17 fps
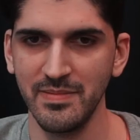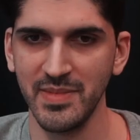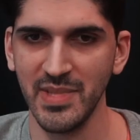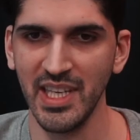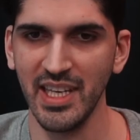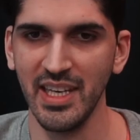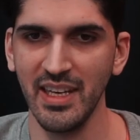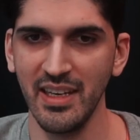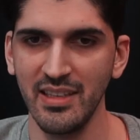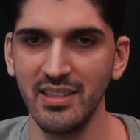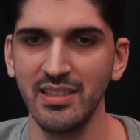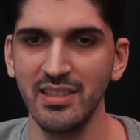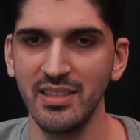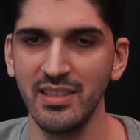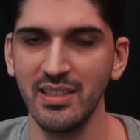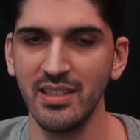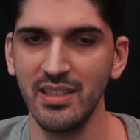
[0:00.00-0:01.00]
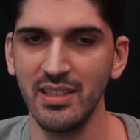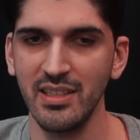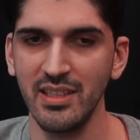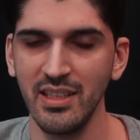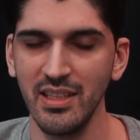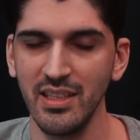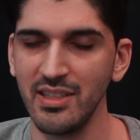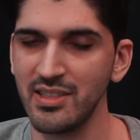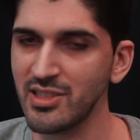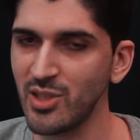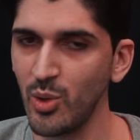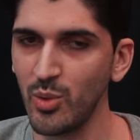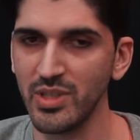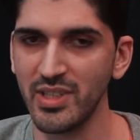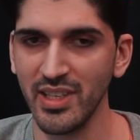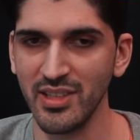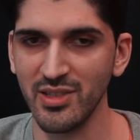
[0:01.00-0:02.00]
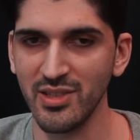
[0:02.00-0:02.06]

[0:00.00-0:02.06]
Yeah. Let's go with that